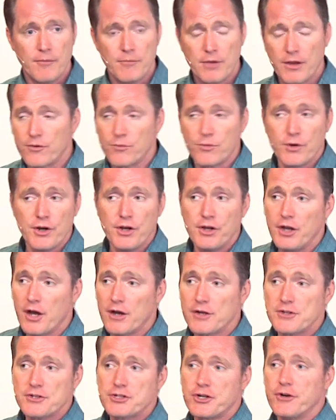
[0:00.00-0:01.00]
Brethren, we're a
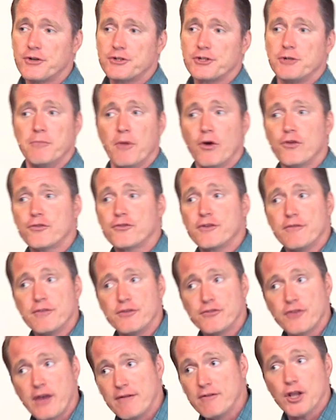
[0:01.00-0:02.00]
young church, and most of
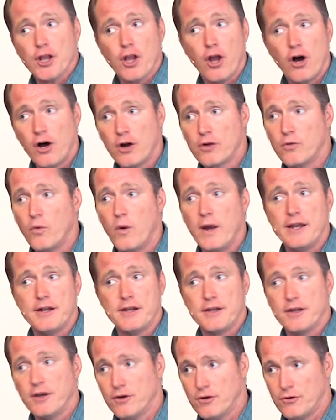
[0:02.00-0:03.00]
us have a long way
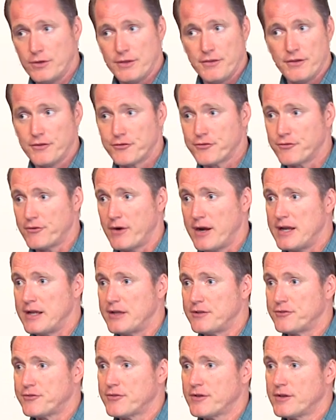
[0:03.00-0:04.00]
to go in this
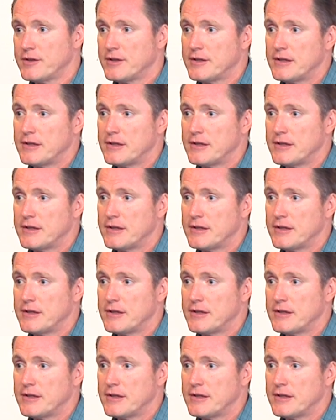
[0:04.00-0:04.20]
race.